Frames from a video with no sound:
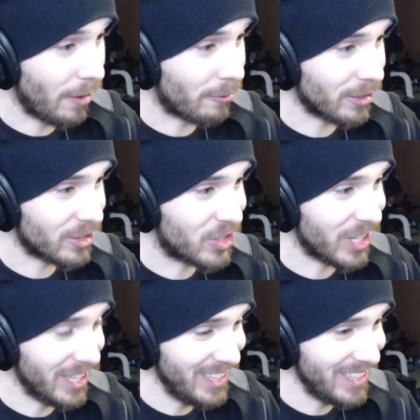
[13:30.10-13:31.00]
favorite
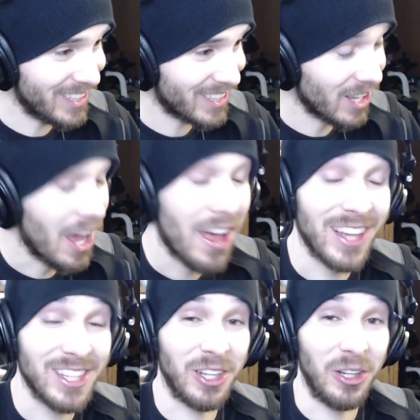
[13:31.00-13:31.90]
cheese?
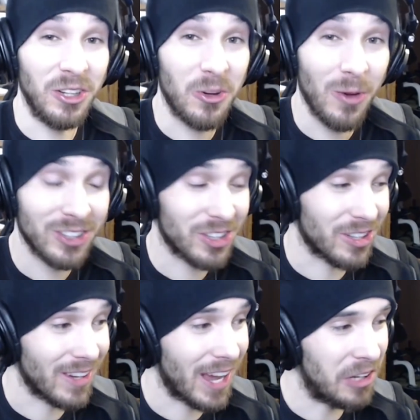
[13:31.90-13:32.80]
That's a good
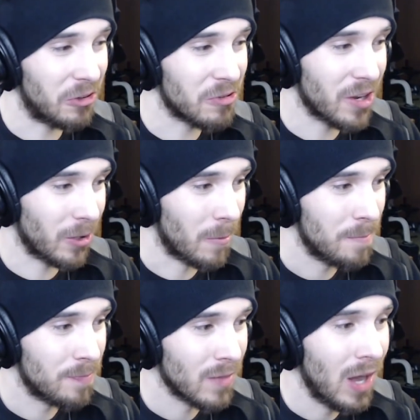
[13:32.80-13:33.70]
question. I don't know.
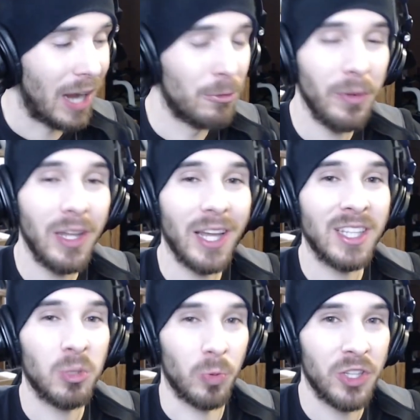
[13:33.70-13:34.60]
I really
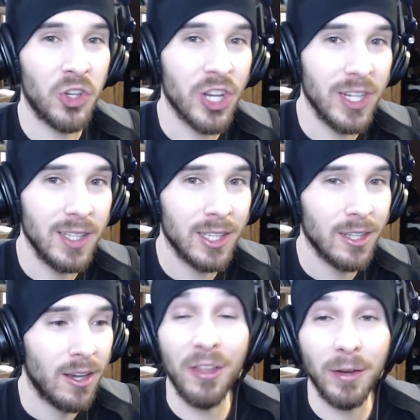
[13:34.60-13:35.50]
like Swiss
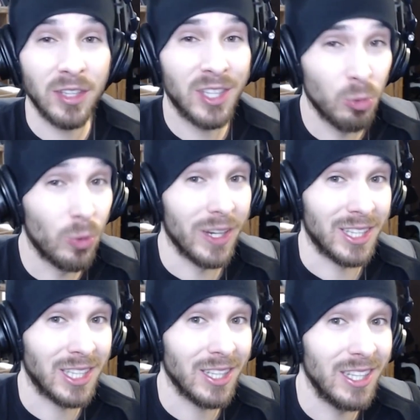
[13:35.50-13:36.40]
cheese. I think
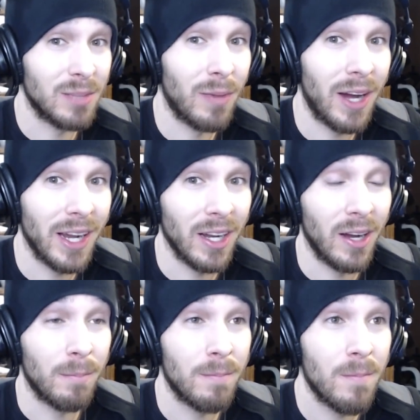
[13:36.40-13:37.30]
Swiss is my
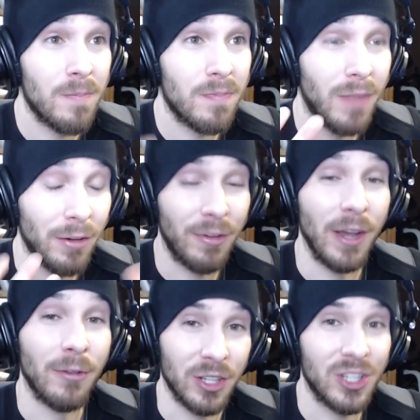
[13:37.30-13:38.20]
uh, my
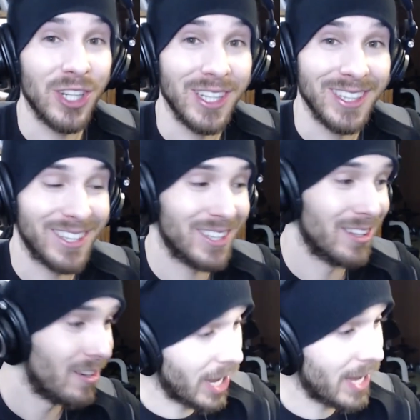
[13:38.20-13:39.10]
favorite
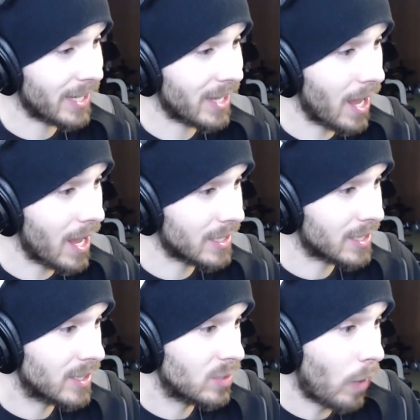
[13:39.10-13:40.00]
cheese. Jack
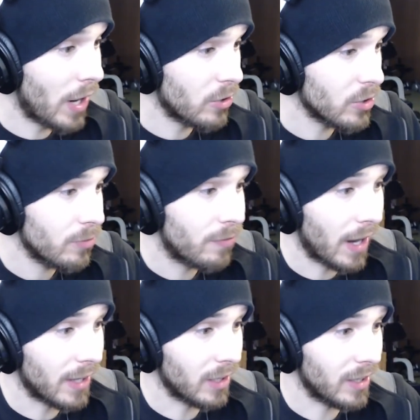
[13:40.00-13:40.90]
asks, why don't you
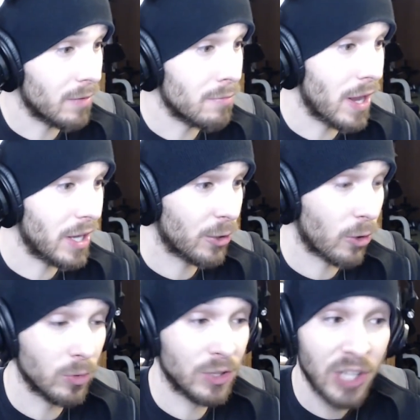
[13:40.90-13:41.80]
finally make
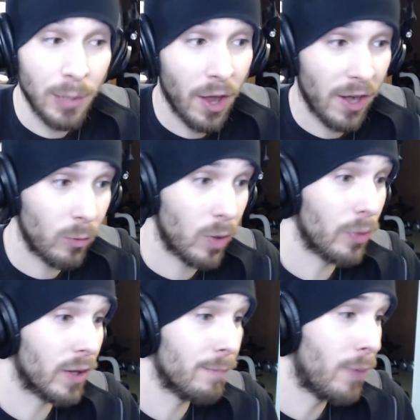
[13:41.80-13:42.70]
your own subreddit
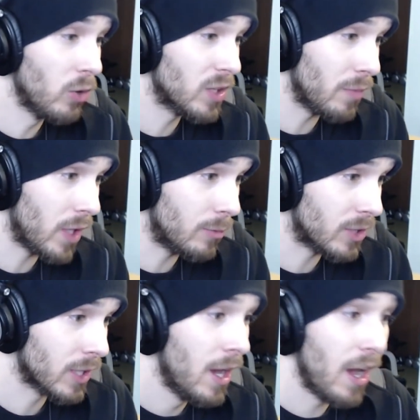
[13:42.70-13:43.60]
where we can post
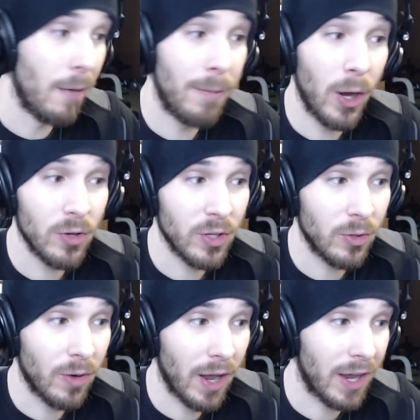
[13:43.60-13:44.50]
memes about
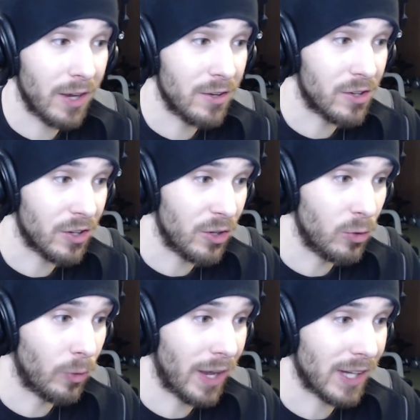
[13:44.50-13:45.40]
you and
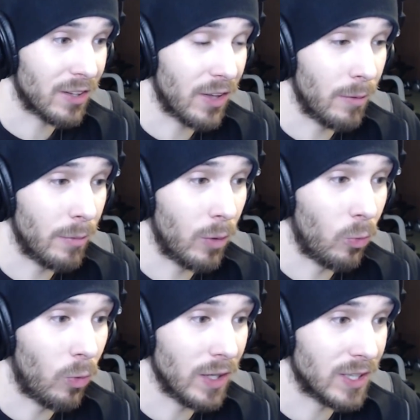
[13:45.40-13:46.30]
you react to
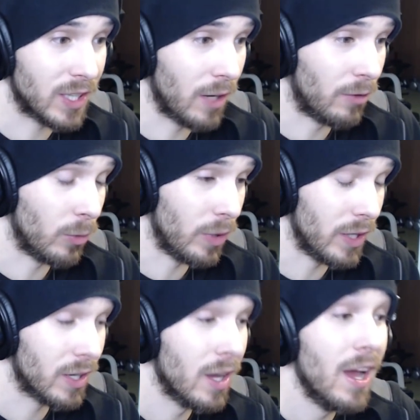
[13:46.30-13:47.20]
them once every
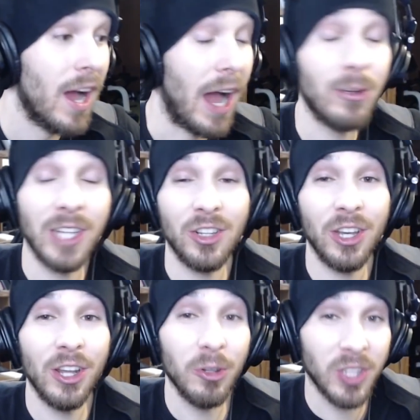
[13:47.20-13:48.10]
week? I was
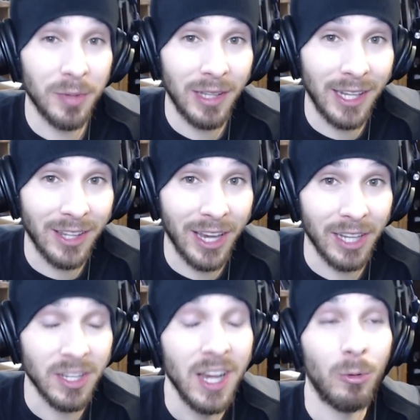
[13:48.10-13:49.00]
actually gonna do something like
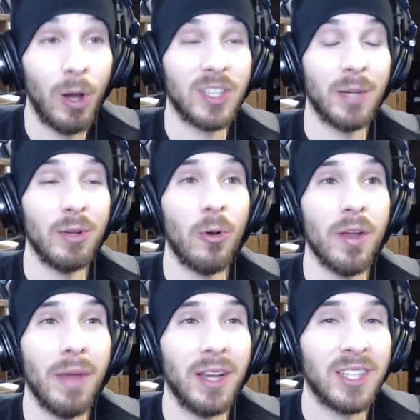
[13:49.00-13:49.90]
that. Well, someone
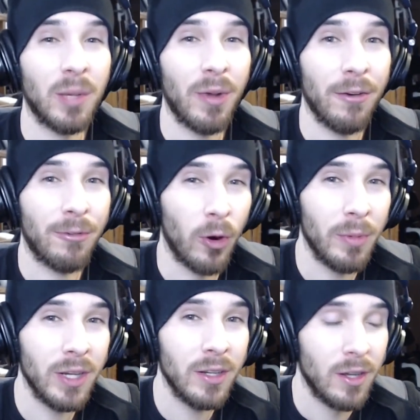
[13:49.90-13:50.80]
already made a subreddit
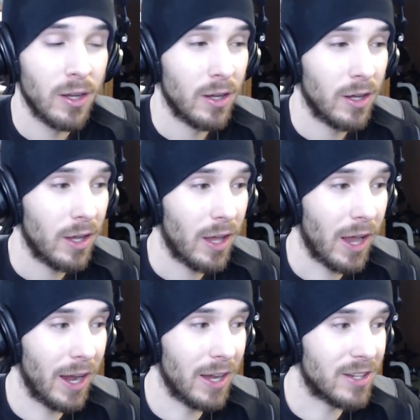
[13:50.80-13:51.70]
for me.
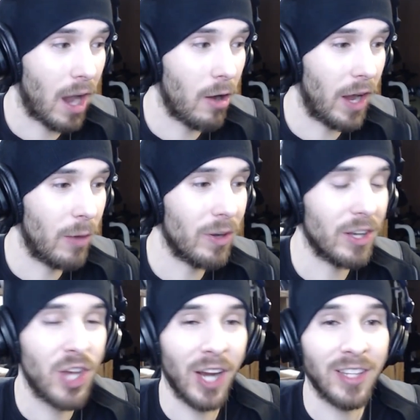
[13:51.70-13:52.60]
And I, I
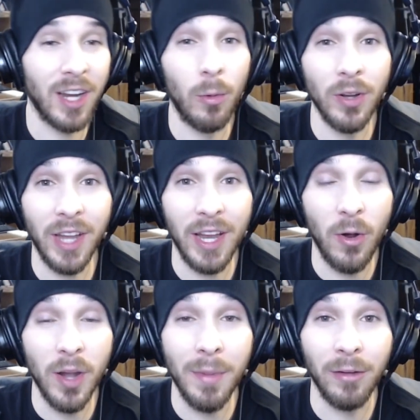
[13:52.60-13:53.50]
went and checked it out one day,
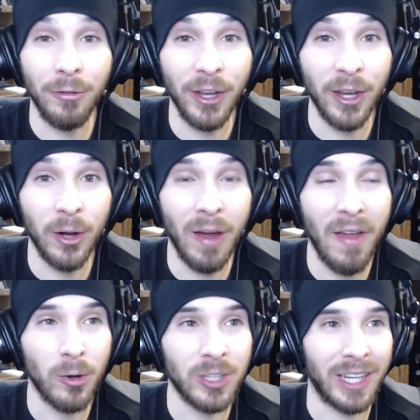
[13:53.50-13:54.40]
going to make a video,
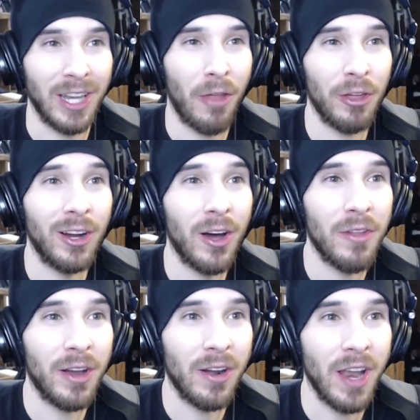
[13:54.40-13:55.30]
and there was like nothing
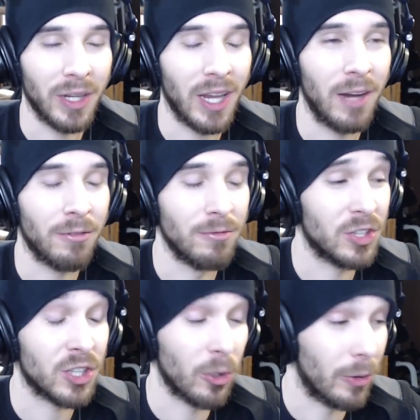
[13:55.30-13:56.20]
on there. So I'm like, ah,
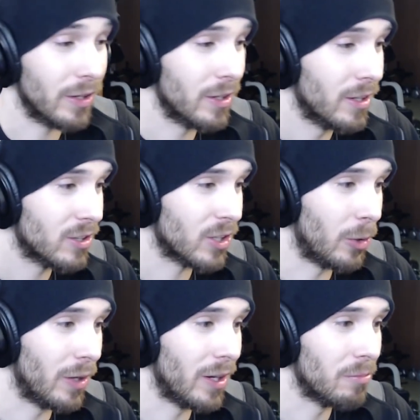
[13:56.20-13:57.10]
screw it.
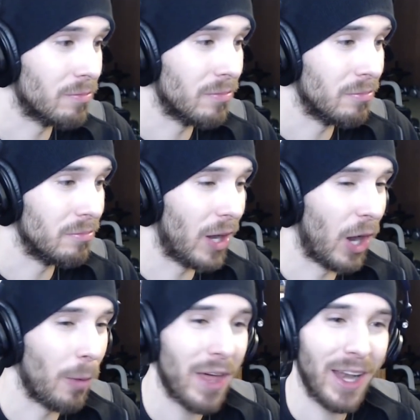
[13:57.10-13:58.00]
So uh,
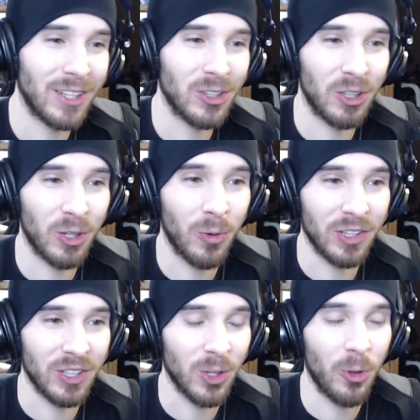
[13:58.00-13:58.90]
I hope that answers your
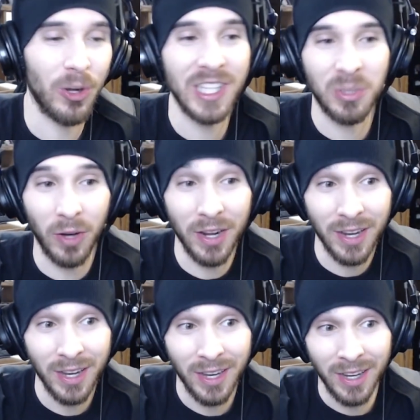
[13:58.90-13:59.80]
question. So there is
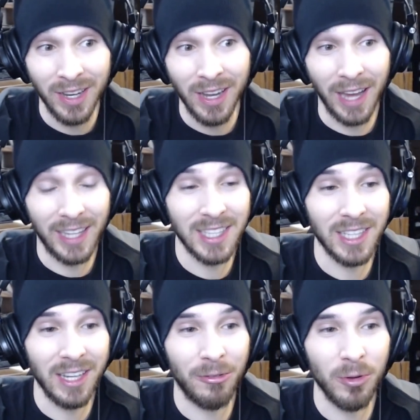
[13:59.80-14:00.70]
one, I
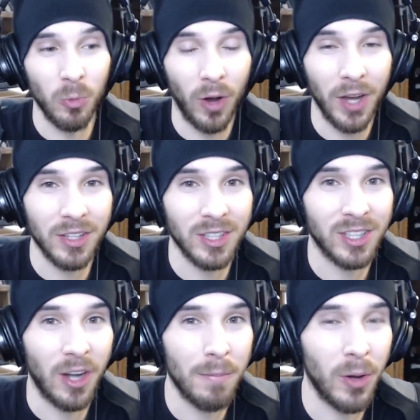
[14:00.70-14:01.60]
guess if you want to
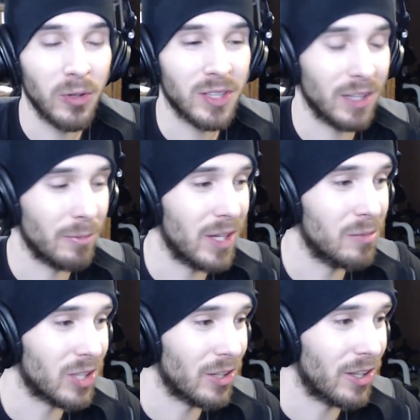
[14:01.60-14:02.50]
start posting
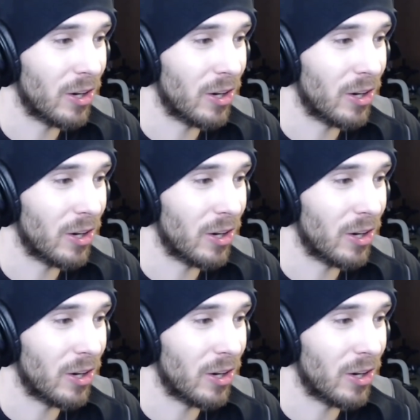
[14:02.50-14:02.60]
memes